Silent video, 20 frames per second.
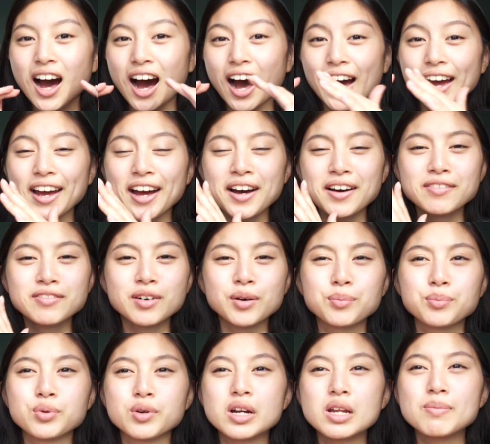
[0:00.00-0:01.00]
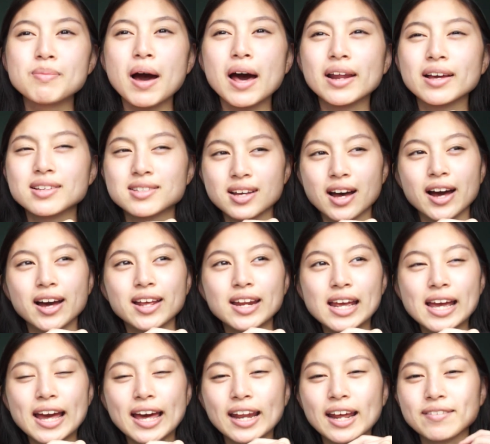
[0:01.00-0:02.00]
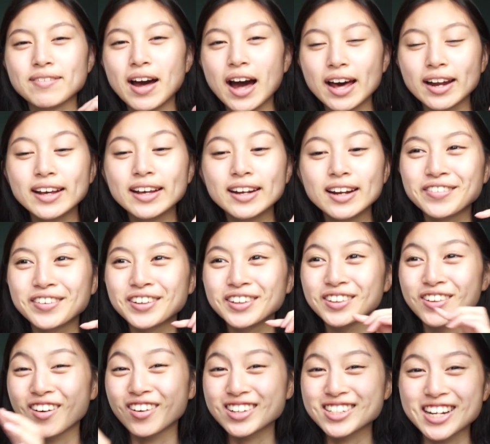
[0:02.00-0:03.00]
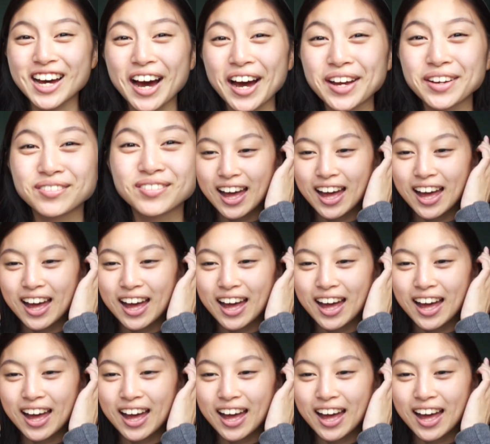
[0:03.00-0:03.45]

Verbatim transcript: I have pretty bad anxiety and I've had it for a long time